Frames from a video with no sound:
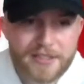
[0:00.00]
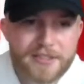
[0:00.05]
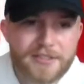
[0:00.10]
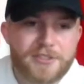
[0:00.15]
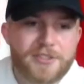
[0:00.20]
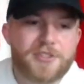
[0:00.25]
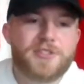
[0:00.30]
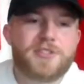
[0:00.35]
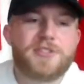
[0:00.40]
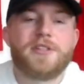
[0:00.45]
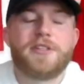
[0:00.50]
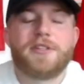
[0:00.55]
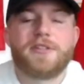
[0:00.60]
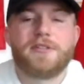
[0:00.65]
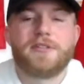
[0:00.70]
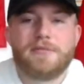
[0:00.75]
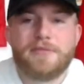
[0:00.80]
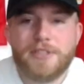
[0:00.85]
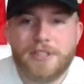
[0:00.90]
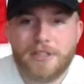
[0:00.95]
Just
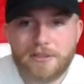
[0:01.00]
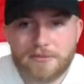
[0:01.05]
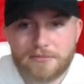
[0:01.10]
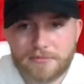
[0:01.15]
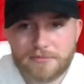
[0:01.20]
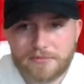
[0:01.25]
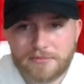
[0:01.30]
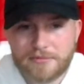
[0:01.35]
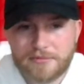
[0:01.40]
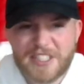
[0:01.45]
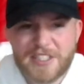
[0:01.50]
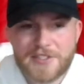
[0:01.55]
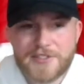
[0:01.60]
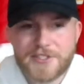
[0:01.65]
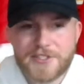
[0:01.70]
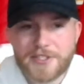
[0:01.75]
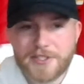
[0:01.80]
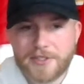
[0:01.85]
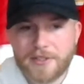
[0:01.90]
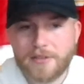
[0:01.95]
a,
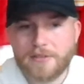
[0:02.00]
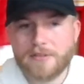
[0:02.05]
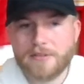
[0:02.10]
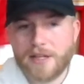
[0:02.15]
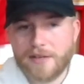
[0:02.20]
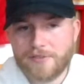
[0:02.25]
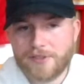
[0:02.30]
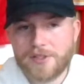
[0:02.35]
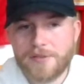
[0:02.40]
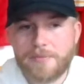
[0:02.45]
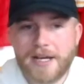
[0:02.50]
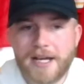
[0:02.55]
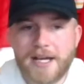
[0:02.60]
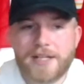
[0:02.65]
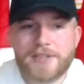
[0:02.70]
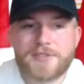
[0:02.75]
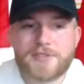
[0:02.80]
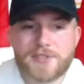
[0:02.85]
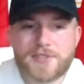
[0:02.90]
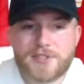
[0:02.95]
easy 11 at
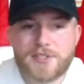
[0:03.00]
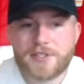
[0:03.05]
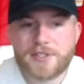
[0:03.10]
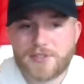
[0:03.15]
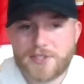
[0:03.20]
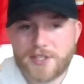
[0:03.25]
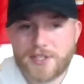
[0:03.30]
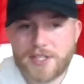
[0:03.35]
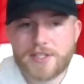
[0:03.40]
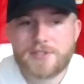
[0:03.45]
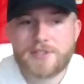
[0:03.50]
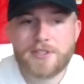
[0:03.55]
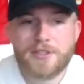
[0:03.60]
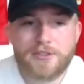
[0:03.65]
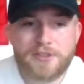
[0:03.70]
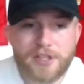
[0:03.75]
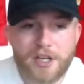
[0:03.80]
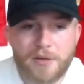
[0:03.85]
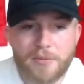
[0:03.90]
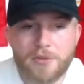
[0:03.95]
bats, 6 hits, a
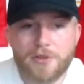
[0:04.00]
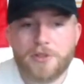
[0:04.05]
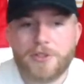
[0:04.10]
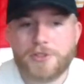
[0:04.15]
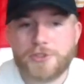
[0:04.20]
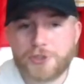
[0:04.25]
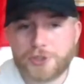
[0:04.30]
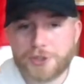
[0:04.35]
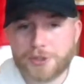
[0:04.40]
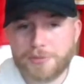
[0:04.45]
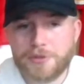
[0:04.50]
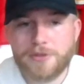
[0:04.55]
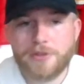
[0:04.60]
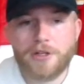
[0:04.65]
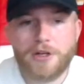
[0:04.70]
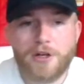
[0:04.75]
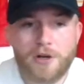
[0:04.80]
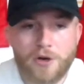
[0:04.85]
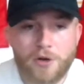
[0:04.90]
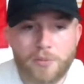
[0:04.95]
double, a triple,
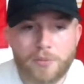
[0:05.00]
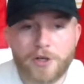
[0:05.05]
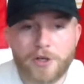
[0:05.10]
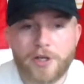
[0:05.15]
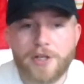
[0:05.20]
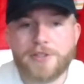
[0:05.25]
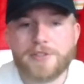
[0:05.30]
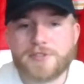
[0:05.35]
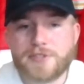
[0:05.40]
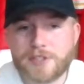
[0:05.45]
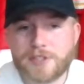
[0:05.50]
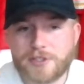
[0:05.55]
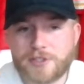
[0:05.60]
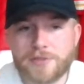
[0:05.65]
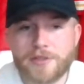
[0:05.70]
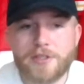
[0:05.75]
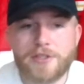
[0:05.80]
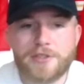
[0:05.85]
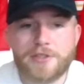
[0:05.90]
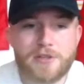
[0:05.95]
a home run, 6
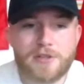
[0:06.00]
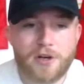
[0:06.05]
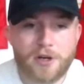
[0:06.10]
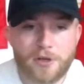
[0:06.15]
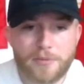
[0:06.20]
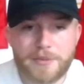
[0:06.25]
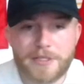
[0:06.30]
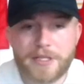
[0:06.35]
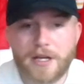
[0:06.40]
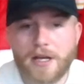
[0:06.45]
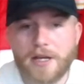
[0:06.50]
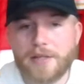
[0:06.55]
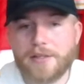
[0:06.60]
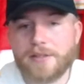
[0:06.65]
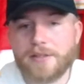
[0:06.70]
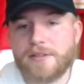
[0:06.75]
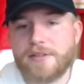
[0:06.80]
runs, an RBI.